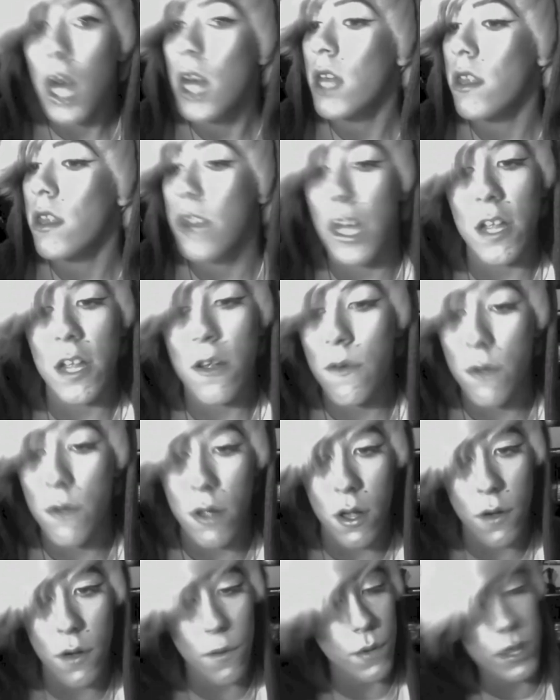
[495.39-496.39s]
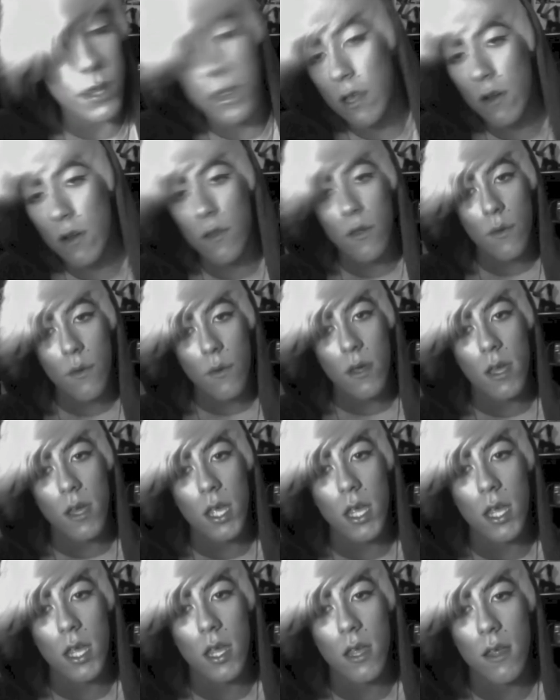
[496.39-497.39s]
They don't know what they're doing.
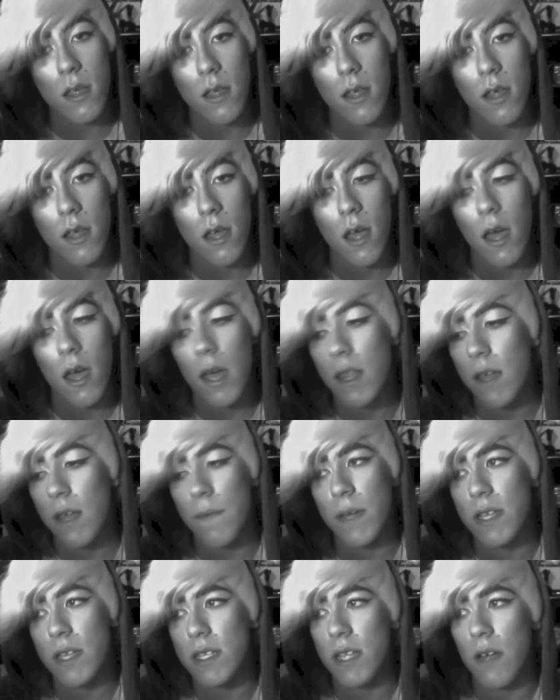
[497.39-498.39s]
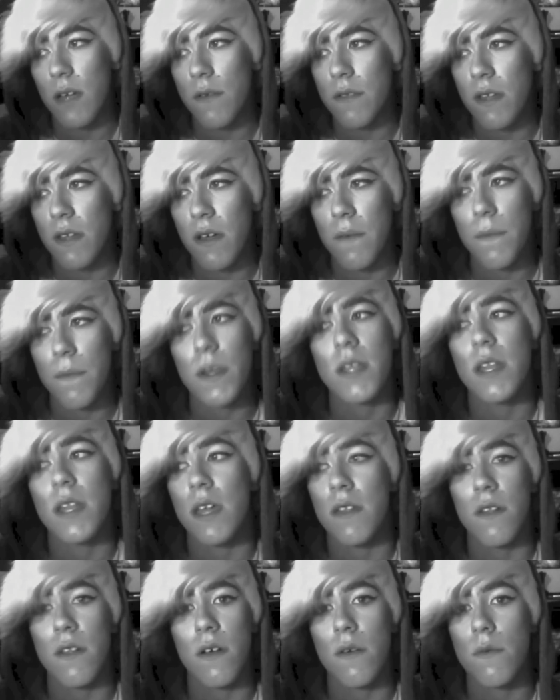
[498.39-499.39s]
And that may sound dumb, but they
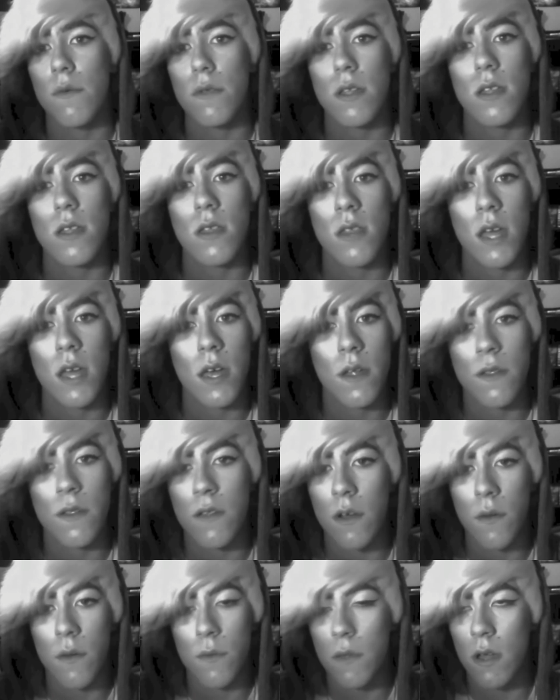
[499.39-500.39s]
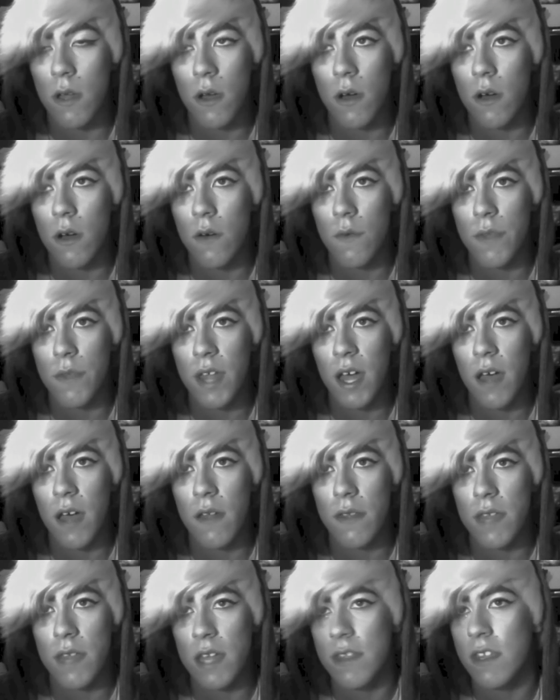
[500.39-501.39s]
don't. They don't know
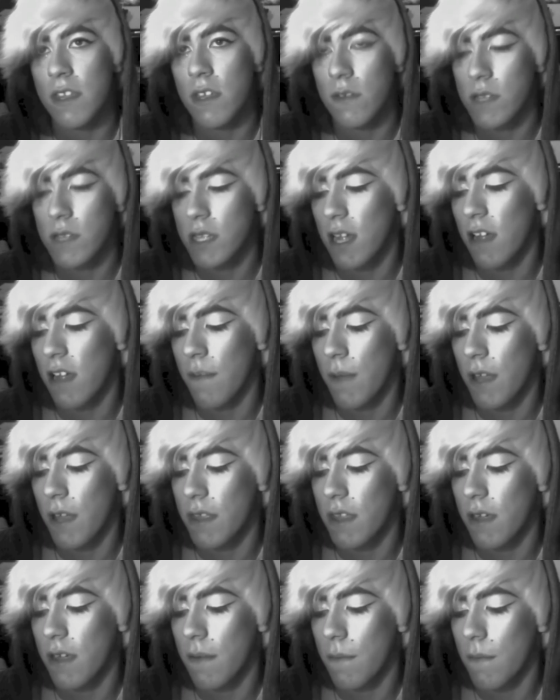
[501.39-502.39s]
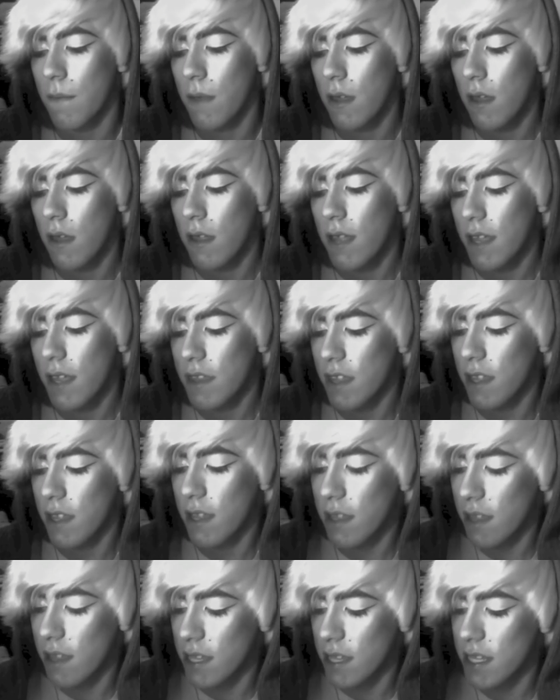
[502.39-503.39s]
that that thing you said about them, that thing
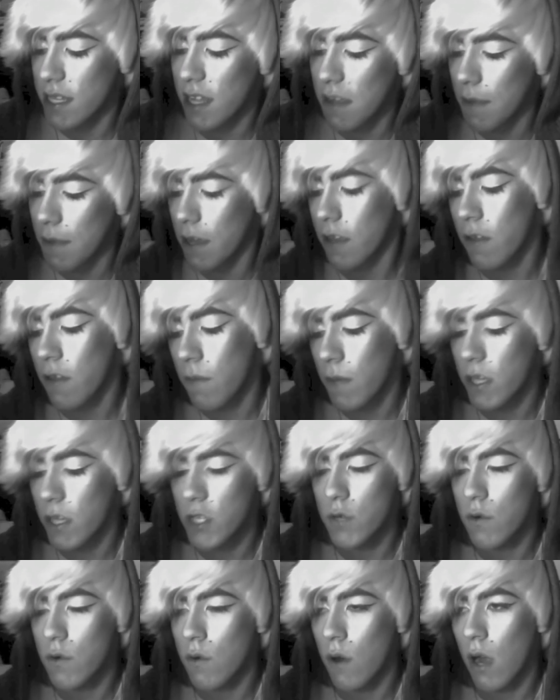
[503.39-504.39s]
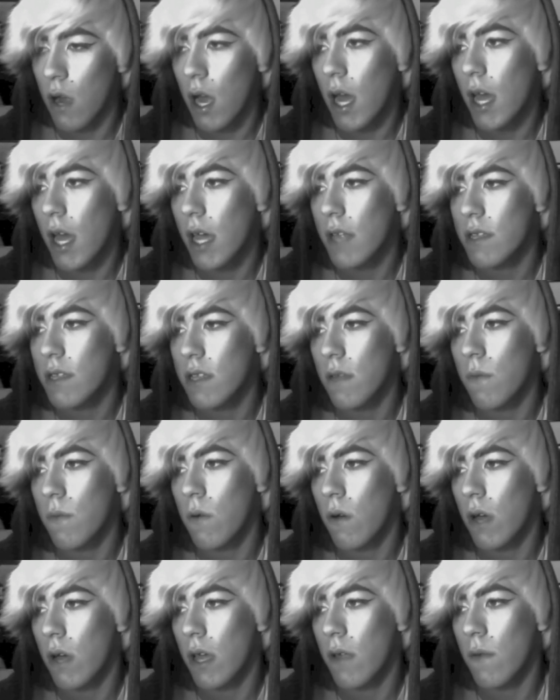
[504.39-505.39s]
that they said about you made you cry to the
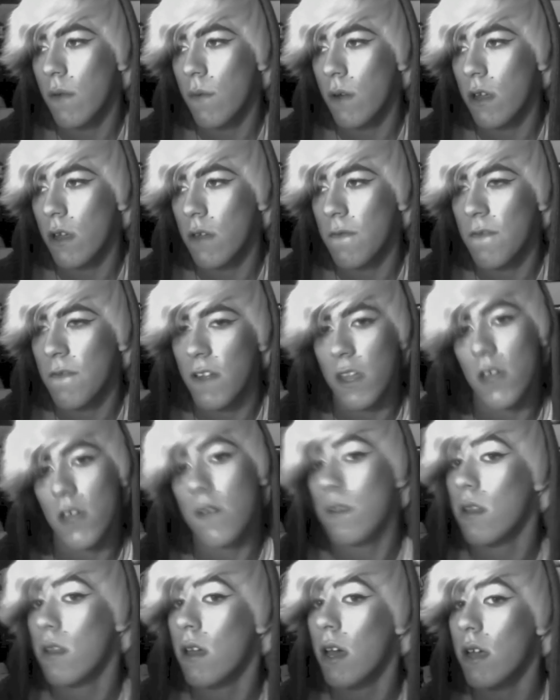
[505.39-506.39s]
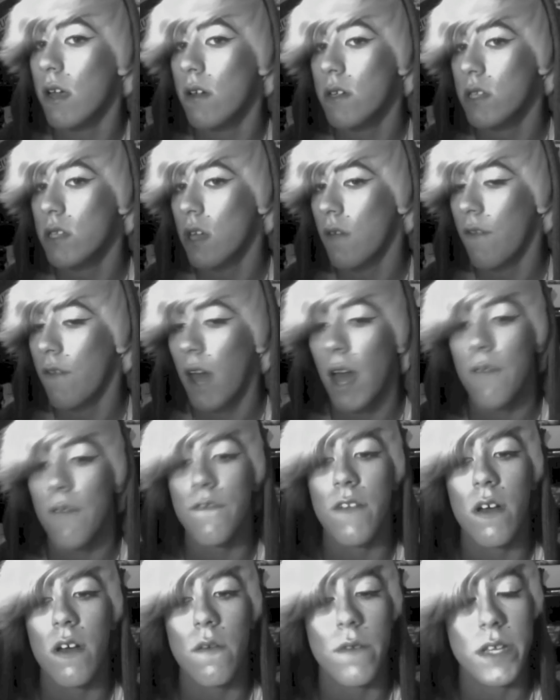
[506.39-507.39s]
point where you felt like you had to cut yourself. I've
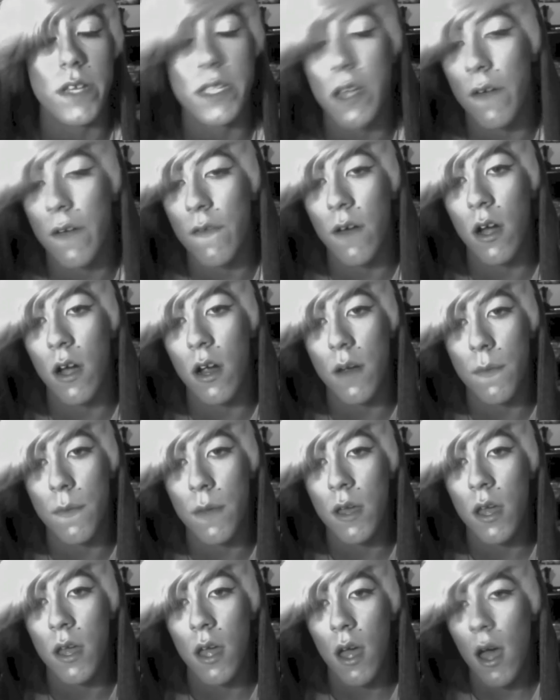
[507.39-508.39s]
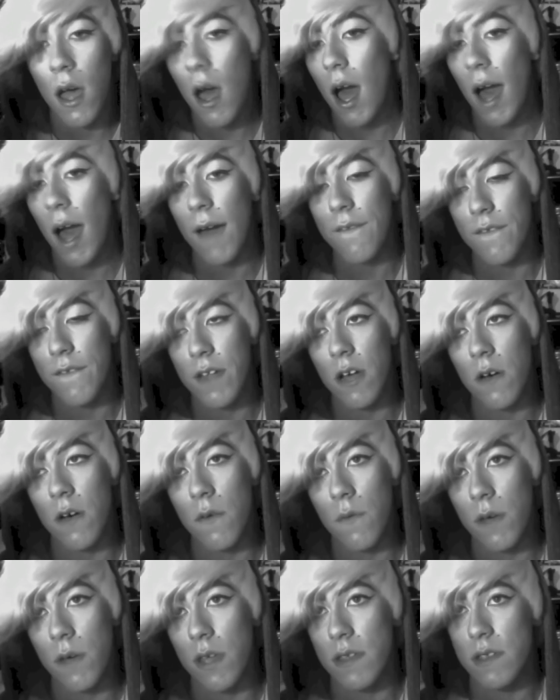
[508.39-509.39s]
dealt with self-harm. I've dealt
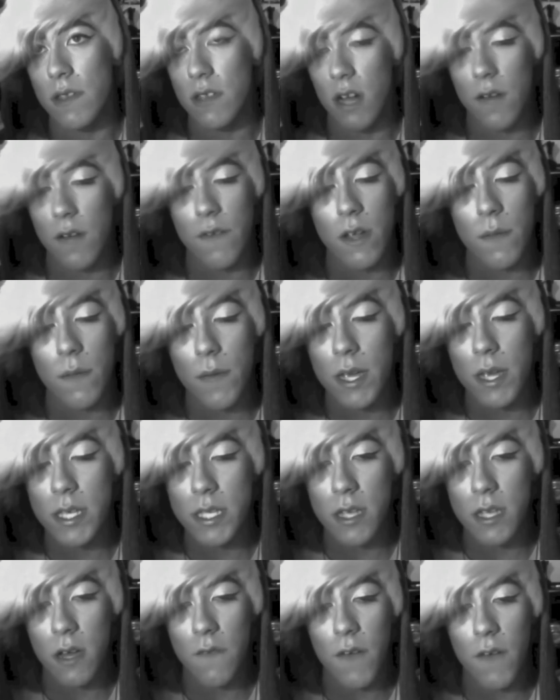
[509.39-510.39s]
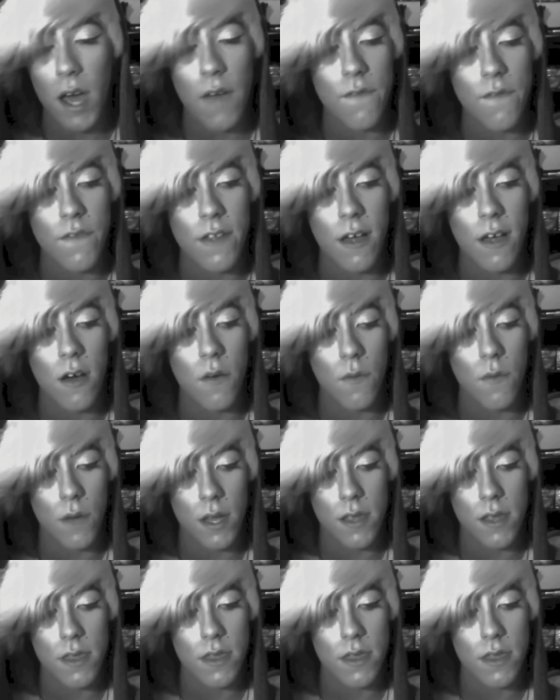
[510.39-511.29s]
with starving myself. I've dealt with,